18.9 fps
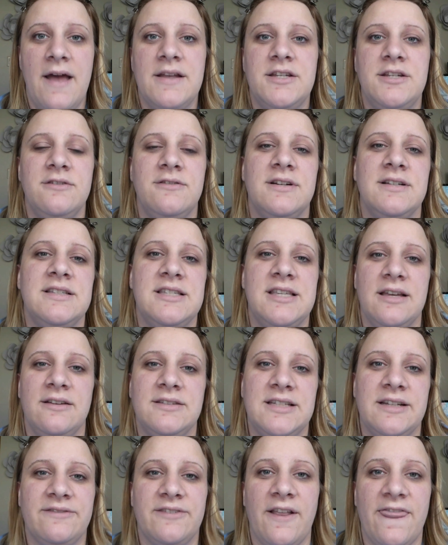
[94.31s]
to conceal
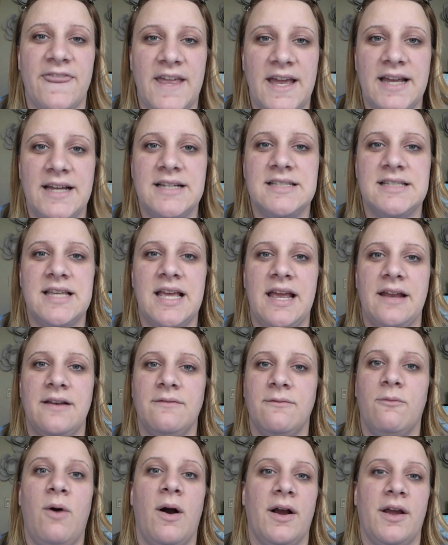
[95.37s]
different things
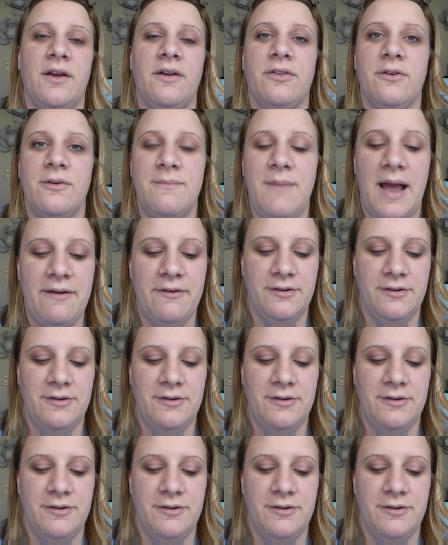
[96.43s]
and walk you through my